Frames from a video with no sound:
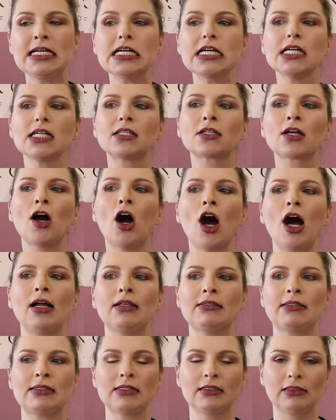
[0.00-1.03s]
It's
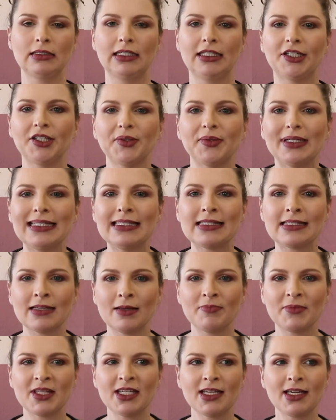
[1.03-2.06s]
constantly doing
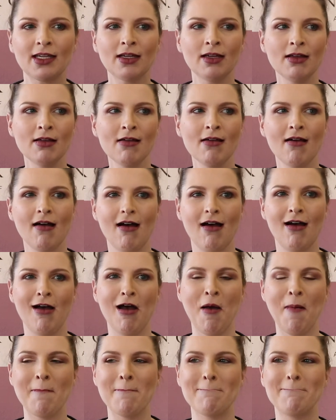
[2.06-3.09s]
something,
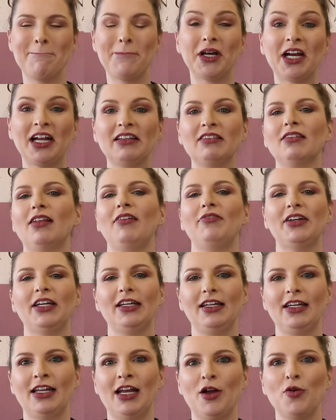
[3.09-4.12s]
but I love
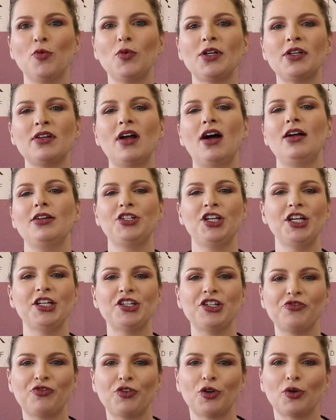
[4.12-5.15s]
it, and I would not
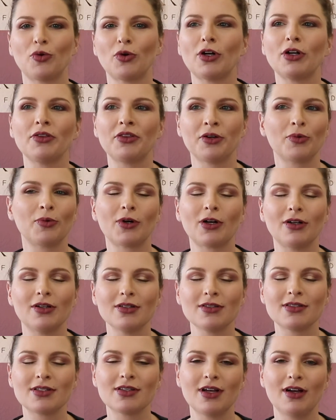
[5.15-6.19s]
change it for the
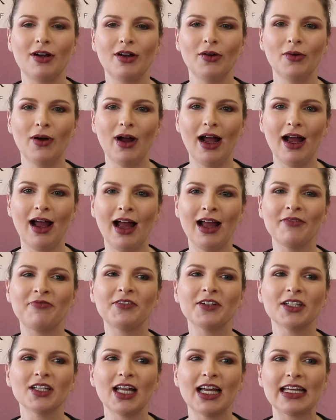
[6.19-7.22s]
world. So I
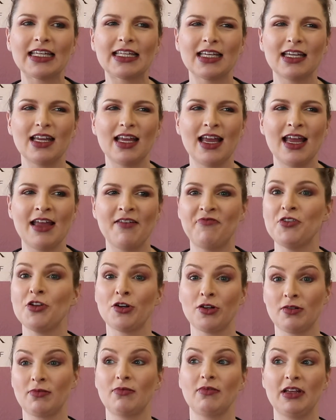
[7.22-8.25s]
feel like if
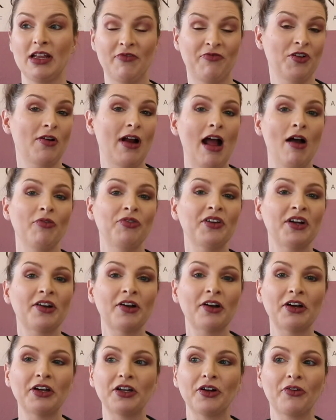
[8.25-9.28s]
you're out
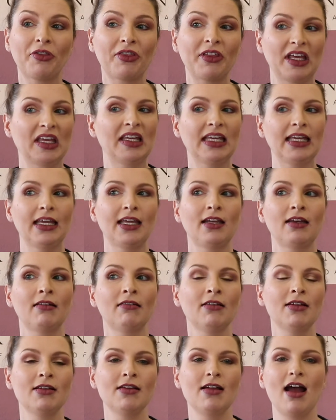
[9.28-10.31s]
there and you're
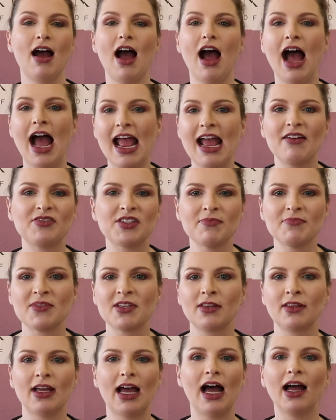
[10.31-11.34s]
thinking, I have
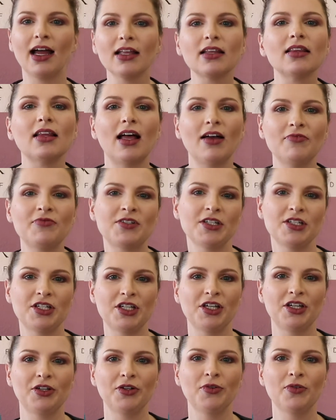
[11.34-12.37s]
something that I love to
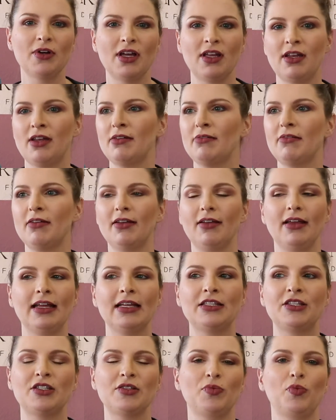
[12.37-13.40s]
do, and
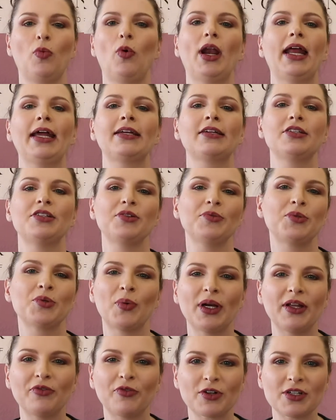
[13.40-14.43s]
it's what I could do
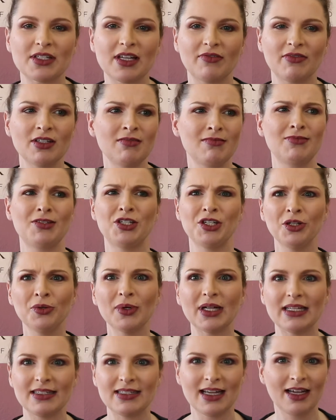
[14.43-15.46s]
24/7, do
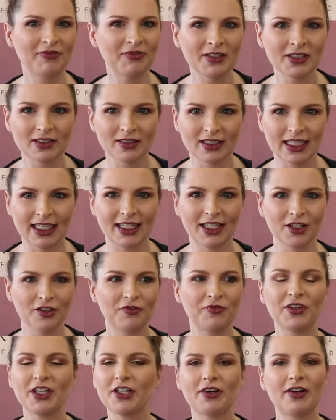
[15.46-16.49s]
it, definitely. You'll
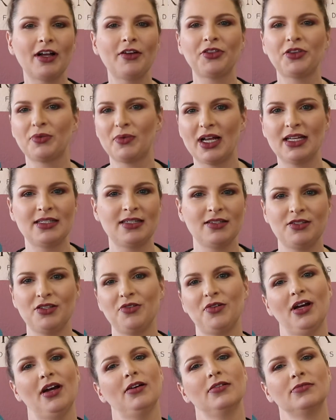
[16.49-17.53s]
figure out the rest as you
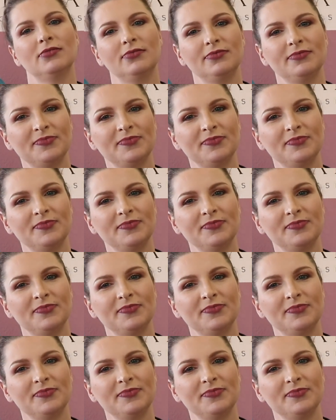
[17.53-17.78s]
go.